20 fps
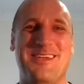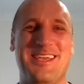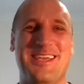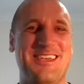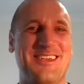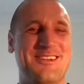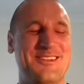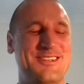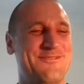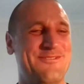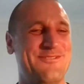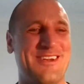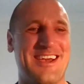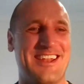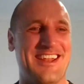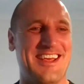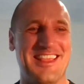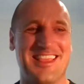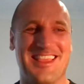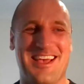I'm a huge fan.
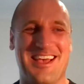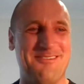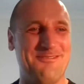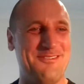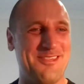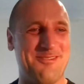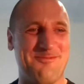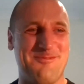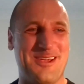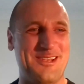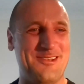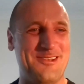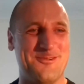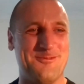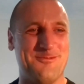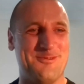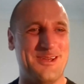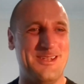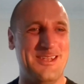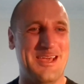I'd love to speak to
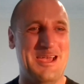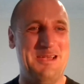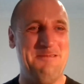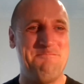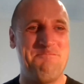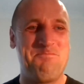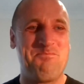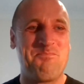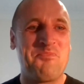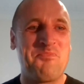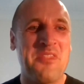him about that.